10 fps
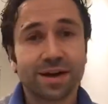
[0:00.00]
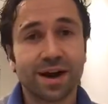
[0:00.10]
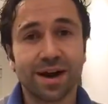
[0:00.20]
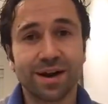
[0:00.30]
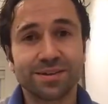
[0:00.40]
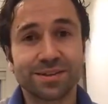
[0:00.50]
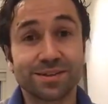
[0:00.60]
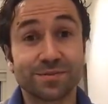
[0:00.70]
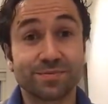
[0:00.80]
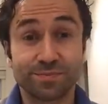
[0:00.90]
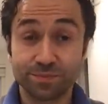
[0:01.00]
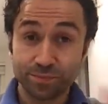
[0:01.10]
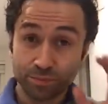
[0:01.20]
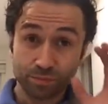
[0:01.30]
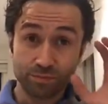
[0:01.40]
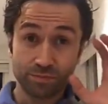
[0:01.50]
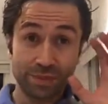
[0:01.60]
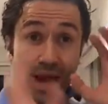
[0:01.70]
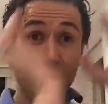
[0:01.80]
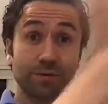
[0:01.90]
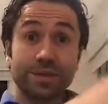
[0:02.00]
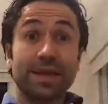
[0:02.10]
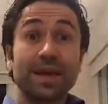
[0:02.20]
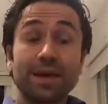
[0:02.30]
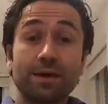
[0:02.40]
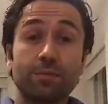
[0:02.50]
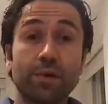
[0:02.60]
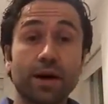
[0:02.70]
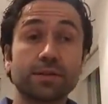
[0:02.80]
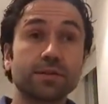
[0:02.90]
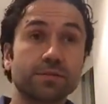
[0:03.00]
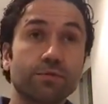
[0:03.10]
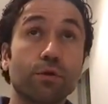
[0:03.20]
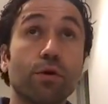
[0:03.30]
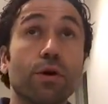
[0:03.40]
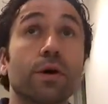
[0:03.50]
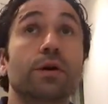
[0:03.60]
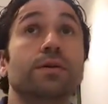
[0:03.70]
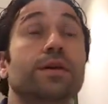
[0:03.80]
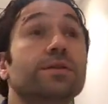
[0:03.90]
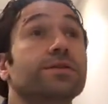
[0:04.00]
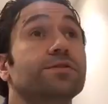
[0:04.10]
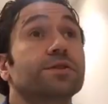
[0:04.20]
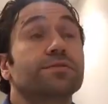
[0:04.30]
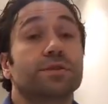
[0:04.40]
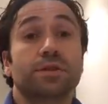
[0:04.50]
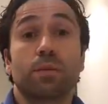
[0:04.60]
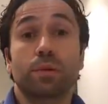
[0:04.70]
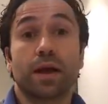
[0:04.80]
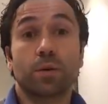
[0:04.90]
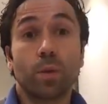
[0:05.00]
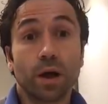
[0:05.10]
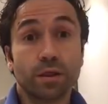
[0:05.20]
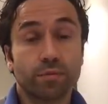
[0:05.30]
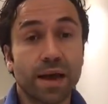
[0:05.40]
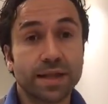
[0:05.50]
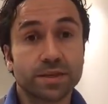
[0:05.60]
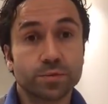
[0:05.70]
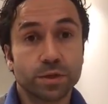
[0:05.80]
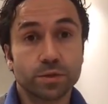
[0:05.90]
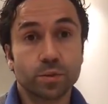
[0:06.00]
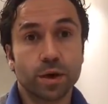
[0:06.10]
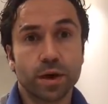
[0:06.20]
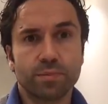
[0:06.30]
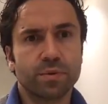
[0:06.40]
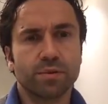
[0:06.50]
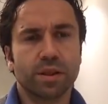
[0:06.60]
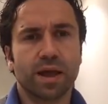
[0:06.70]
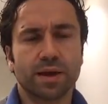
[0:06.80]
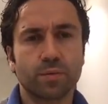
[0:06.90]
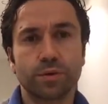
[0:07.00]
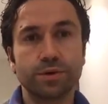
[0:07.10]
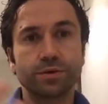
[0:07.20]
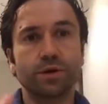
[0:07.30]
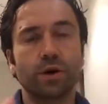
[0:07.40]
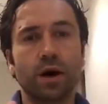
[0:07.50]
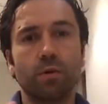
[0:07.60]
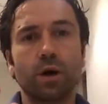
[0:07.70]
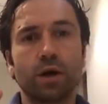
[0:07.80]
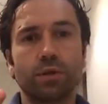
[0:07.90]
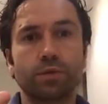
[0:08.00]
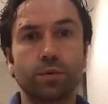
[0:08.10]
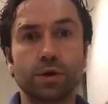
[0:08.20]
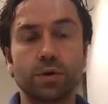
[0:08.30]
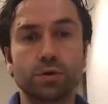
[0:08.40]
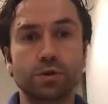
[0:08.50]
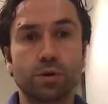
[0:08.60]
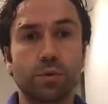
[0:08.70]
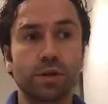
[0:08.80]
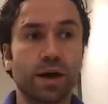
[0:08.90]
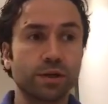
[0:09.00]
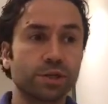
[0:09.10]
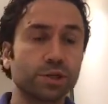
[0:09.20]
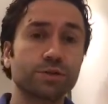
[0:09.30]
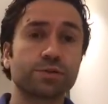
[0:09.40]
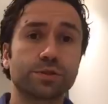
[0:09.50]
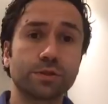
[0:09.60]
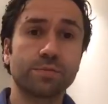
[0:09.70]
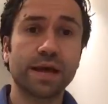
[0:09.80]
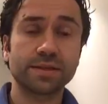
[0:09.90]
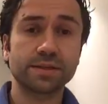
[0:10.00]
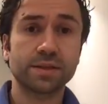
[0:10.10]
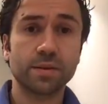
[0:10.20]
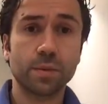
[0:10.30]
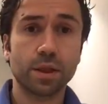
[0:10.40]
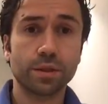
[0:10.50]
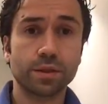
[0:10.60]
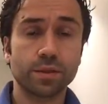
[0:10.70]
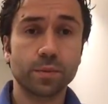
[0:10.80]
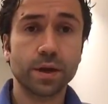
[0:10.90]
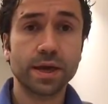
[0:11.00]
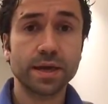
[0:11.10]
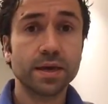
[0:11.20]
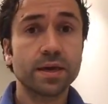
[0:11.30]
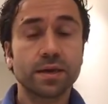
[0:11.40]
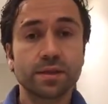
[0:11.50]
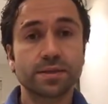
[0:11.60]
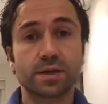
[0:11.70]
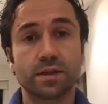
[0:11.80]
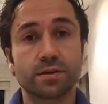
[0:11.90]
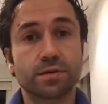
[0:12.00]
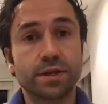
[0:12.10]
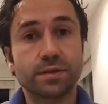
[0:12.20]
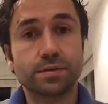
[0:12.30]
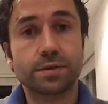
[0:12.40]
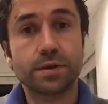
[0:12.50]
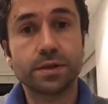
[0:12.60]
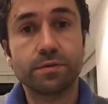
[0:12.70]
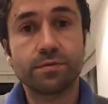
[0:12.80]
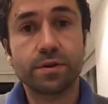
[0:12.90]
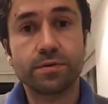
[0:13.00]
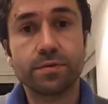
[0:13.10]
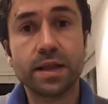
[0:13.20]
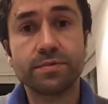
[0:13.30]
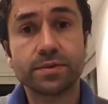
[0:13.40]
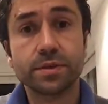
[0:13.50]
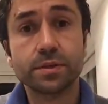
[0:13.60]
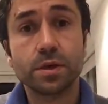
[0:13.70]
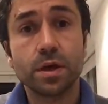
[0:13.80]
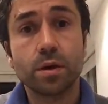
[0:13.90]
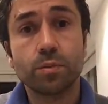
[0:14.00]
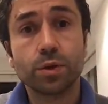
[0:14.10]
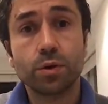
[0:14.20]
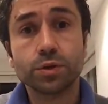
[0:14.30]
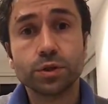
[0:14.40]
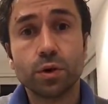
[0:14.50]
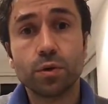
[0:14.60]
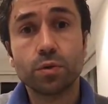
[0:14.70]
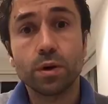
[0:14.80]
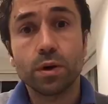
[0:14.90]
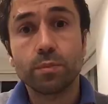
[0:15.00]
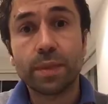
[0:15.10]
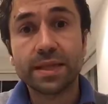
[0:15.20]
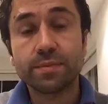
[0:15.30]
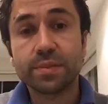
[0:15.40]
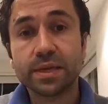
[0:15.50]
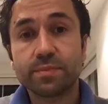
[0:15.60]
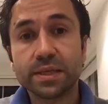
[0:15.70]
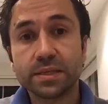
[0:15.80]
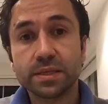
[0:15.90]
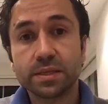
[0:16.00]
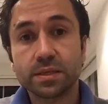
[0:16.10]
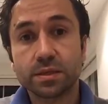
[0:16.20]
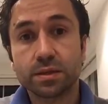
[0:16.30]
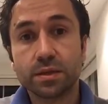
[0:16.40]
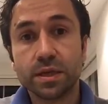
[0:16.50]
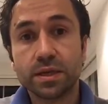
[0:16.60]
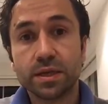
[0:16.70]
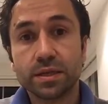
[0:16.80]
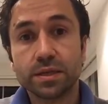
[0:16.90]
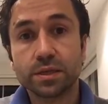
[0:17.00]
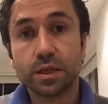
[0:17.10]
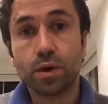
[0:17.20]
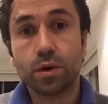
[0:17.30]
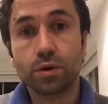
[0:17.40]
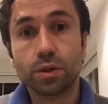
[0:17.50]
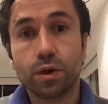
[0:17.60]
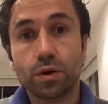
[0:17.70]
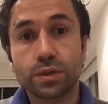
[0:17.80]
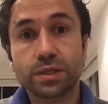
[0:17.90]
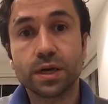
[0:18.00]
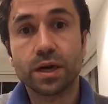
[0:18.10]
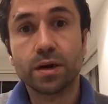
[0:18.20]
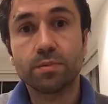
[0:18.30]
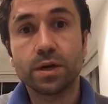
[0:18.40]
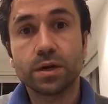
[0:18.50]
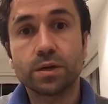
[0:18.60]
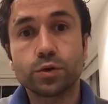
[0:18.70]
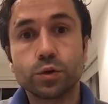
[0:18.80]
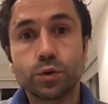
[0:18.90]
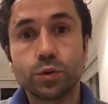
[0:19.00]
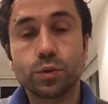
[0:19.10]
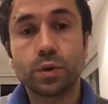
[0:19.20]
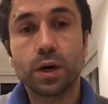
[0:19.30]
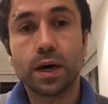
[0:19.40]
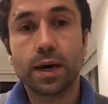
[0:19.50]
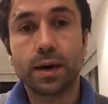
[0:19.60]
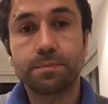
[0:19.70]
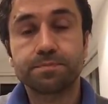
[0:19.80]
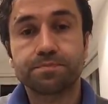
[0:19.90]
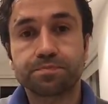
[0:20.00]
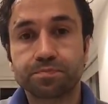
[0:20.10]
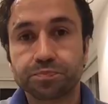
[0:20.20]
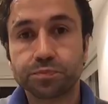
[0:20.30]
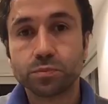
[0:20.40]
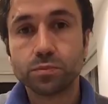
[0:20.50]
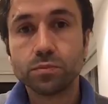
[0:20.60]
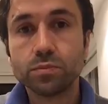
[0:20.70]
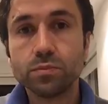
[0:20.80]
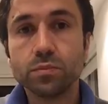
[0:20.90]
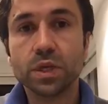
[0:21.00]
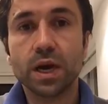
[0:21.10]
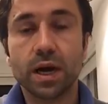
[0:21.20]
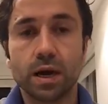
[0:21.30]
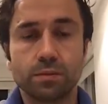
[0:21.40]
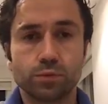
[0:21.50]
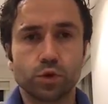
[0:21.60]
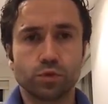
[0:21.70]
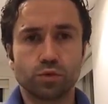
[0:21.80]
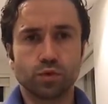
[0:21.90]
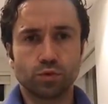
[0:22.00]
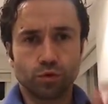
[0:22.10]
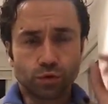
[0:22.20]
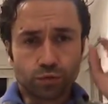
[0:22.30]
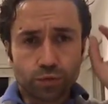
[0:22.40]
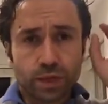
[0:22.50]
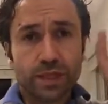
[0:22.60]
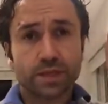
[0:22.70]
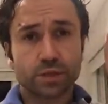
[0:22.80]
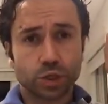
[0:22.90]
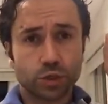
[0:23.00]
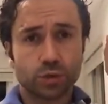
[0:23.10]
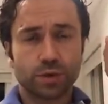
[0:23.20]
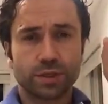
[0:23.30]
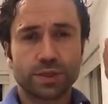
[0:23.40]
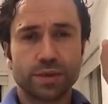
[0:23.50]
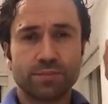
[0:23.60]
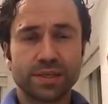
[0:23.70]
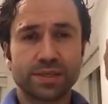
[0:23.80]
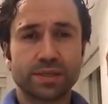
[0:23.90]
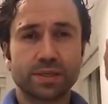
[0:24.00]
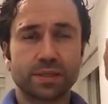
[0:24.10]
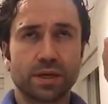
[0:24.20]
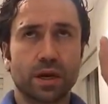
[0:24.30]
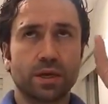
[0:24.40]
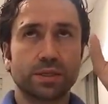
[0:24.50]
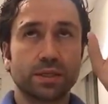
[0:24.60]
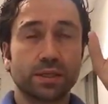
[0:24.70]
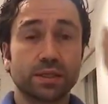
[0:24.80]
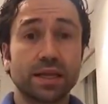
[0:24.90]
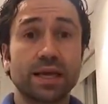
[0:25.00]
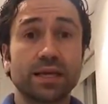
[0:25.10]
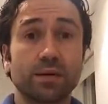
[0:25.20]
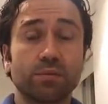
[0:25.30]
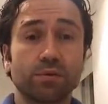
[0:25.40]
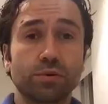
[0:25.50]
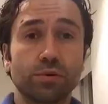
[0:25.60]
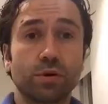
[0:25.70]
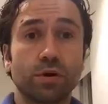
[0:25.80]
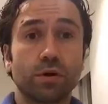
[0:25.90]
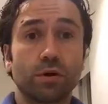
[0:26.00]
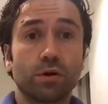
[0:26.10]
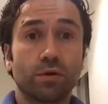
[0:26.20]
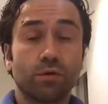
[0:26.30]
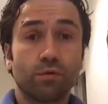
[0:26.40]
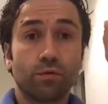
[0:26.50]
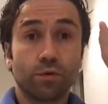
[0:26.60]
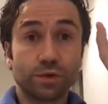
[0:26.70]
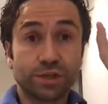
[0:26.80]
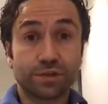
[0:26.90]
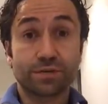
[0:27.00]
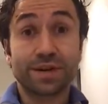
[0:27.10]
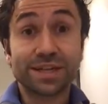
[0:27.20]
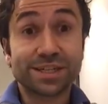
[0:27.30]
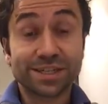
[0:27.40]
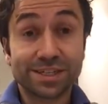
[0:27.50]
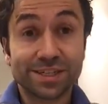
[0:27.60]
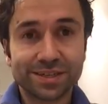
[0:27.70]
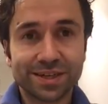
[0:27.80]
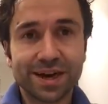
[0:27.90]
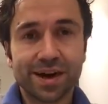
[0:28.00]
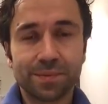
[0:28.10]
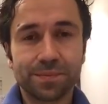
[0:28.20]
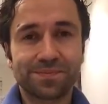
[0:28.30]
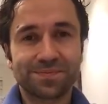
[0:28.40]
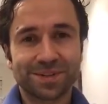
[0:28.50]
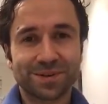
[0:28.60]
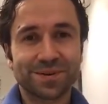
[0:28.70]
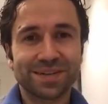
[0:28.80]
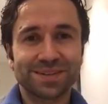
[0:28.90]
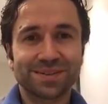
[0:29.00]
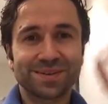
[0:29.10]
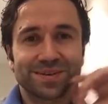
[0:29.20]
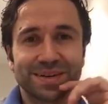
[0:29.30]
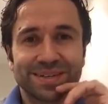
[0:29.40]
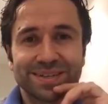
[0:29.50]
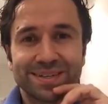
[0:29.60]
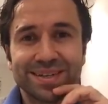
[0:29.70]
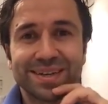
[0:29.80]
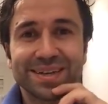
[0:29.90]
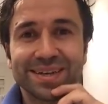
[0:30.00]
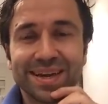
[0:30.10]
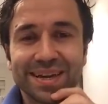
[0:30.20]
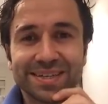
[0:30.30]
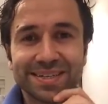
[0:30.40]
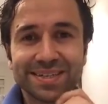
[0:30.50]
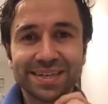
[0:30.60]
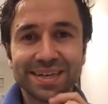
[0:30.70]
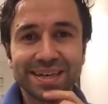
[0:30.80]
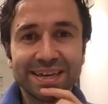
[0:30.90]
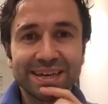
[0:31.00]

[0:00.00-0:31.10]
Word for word: Uh, it's out there, but for industries, for example, like wealth management, where people are like, we got our wealth, we also want our children to manage their wealth in a way, this kind of cradle to cradle, very relevant. But also many big businesses are thinking this long, long term to, um, Uh, to, to, to really ensure that their businesses are sustainable for generations to come. Cradle to cradle. Interesting.